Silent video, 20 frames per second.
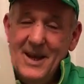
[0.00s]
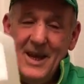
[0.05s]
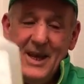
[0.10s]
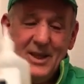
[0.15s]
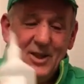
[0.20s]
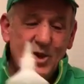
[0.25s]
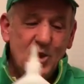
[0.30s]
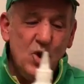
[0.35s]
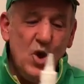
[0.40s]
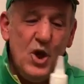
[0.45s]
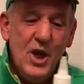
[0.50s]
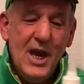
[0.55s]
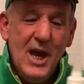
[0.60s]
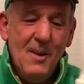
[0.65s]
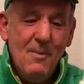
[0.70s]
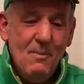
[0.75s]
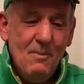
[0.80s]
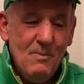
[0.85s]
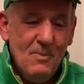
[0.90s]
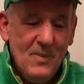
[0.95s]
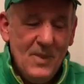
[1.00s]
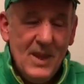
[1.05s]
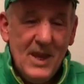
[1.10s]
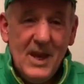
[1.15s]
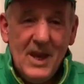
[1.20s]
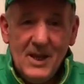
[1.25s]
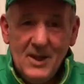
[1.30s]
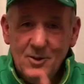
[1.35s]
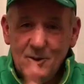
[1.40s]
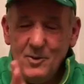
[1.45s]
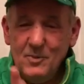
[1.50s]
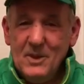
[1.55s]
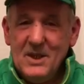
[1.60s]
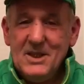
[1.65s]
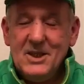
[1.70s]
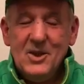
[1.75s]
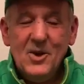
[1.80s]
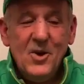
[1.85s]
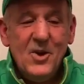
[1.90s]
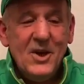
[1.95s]
Enjoy it, and I'll
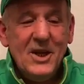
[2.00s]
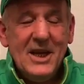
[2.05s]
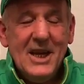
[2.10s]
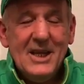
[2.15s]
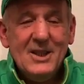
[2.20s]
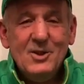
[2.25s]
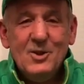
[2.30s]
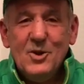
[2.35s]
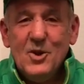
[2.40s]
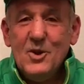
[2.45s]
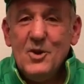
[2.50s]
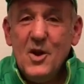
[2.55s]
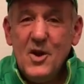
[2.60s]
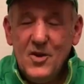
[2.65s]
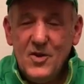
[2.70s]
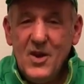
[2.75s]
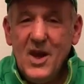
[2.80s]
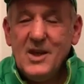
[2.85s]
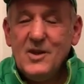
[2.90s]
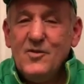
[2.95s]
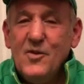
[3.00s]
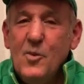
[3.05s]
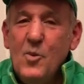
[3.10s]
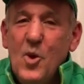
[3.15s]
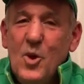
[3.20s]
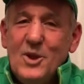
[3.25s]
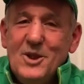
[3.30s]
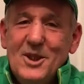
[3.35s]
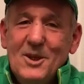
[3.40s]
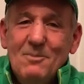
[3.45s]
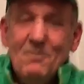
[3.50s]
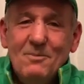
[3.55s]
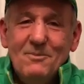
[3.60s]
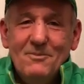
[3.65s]
speak to you all again soon. Thanks for watching.